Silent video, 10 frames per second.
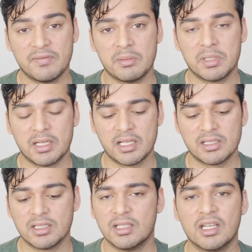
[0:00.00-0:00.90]
film
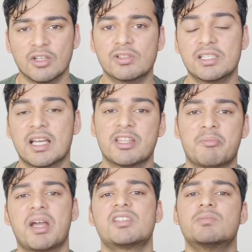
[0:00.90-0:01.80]
industry. You'll see that the
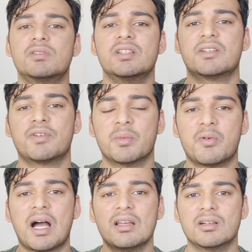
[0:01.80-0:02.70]
best movies are from a
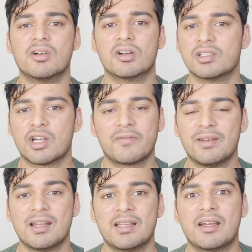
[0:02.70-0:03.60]
while ago, because of
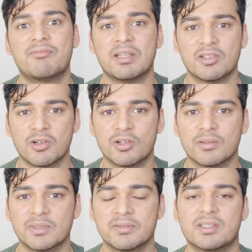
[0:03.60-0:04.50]
late there have been no good
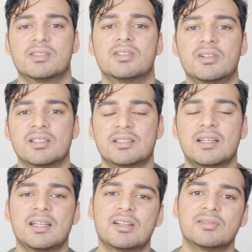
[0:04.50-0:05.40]
movies. It's
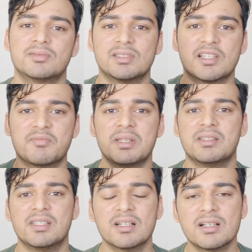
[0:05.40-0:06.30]
like there have
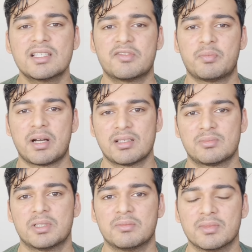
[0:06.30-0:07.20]
been years have
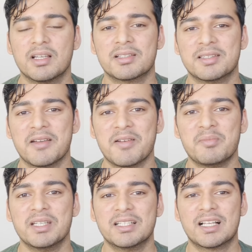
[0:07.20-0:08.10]
passed when there have
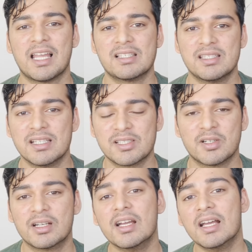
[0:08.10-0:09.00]
been classics
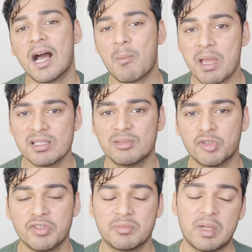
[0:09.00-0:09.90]
or amazing
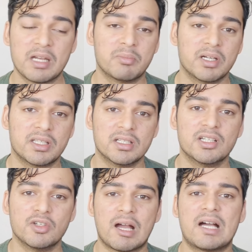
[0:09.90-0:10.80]
movies made, but here
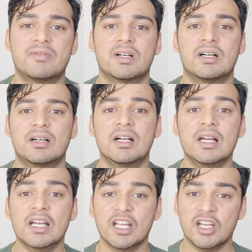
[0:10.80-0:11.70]
you have a
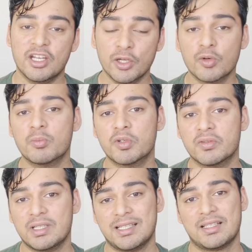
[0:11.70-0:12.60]
new
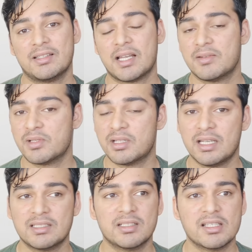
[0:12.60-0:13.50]
movie that was
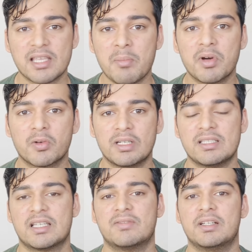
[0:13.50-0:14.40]
released in December
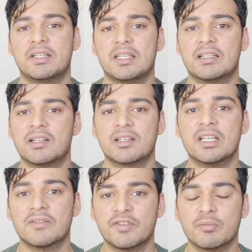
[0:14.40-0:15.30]
2017,
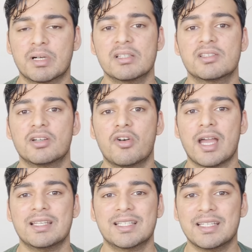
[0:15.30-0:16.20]
literally a few months ago,
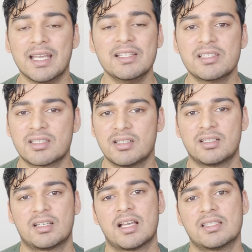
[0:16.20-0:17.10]
and is an
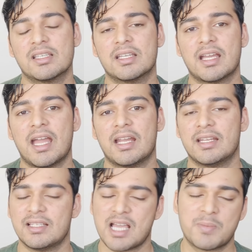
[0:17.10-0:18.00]
instant classic
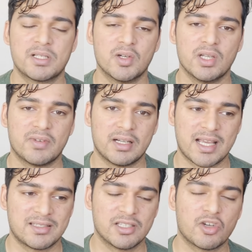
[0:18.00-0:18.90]
and is absolutely
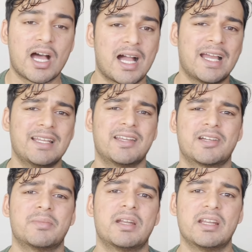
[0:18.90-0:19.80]
fantastic. So I highly
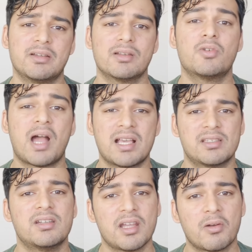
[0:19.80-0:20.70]
recommend anyone who
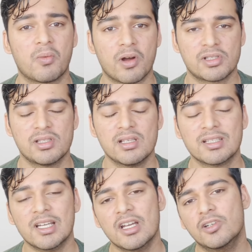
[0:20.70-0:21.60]
hasn't yet watched
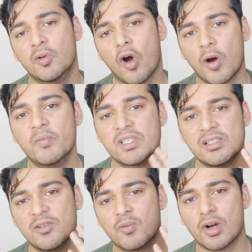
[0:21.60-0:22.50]
this to
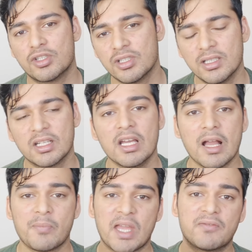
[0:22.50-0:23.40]
obviously watch it.
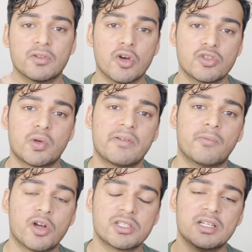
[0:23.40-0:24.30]
And for those who have
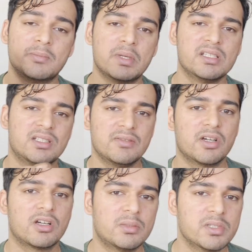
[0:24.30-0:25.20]
watched it, please leave
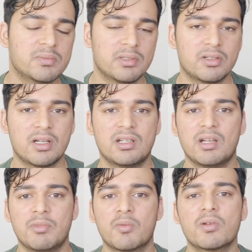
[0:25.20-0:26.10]
your comments below and
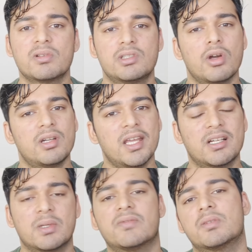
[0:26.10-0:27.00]
tell me what was your
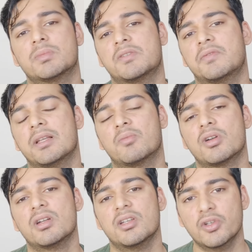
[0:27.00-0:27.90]
takeaway from this film.
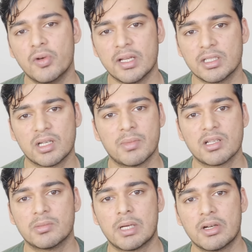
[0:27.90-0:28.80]
What did you enjoy
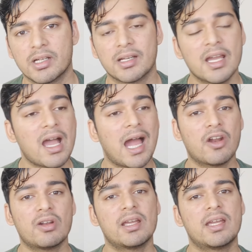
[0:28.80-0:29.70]
much about it? I
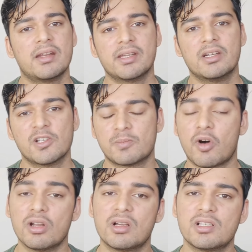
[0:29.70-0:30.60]
don't like getting into
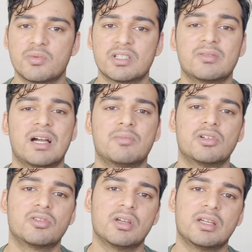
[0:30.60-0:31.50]
spoilers, which is why I'm
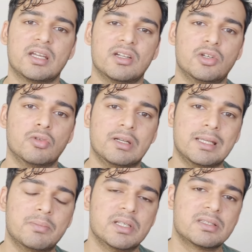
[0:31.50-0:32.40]
not going into
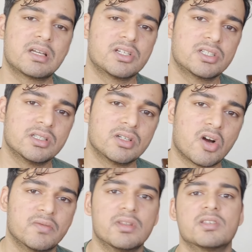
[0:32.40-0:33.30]
deep discussion
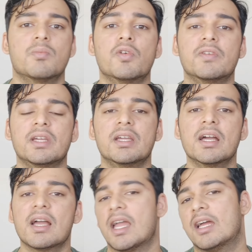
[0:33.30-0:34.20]
of this movie
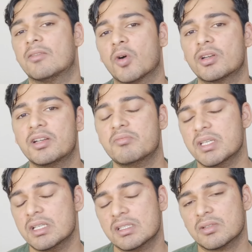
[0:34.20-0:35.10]
and what it
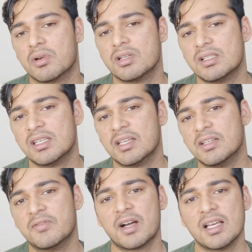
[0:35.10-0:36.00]
means and what it
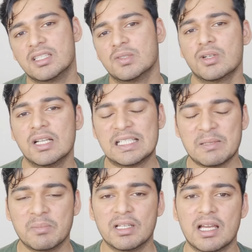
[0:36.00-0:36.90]
signifies and what it
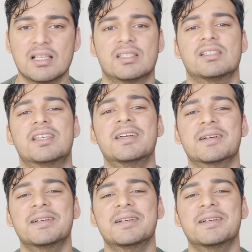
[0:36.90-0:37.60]
symbolizes.